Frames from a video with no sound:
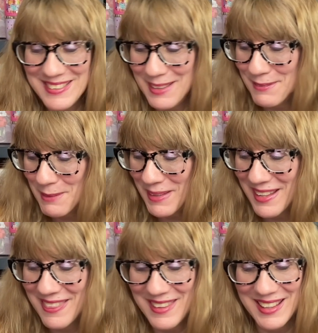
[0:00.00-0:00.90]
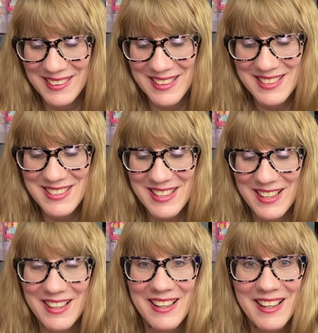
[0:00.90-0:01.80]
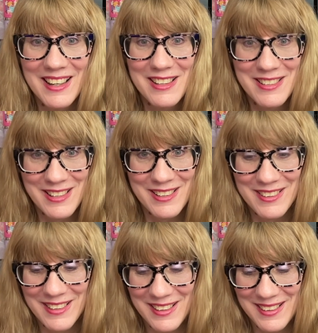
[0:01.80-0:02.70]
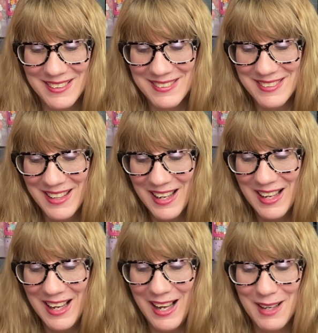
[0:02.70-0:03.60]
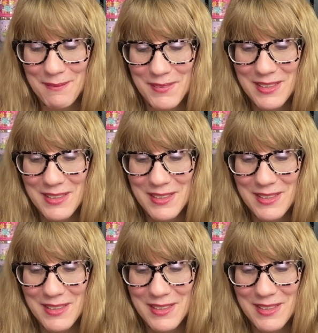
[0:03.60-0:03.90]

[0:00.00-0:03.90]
seem to be a thing this year. Turtles. Um, the